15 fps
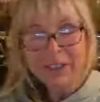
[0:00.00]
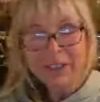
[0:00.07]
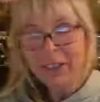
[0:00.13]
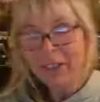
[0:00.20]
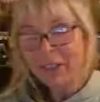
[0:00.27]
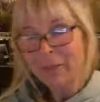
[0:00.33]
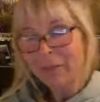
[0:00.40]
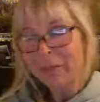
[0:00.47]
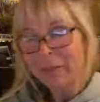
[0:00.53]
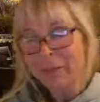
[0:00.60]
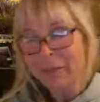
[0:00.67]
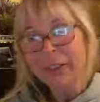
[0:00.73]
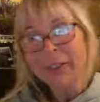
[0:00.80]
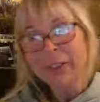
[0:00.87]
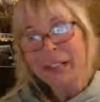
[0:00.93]
yeah.
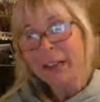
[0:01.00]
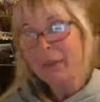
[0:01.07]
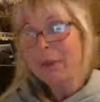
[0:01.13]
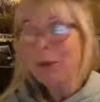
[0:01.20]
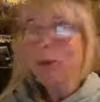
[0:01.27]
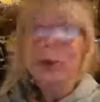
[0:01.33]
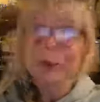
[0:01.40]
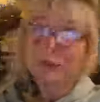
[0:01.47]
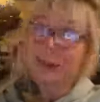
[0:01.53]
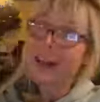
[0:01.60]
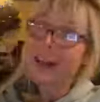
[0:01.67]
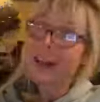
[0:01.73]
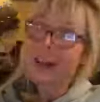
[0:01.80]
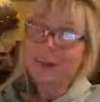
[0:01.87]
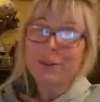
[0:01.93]
And we all have to learn
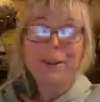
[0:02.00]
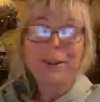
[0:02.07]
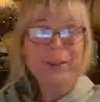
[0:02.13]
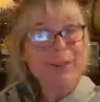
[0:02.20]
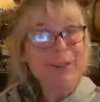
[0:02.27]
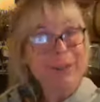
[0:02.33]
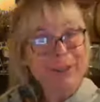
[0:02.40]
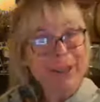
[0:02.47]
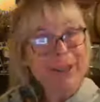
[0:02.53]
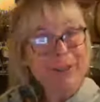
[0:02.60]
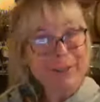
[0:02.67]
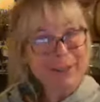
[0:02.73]
our dressage tests,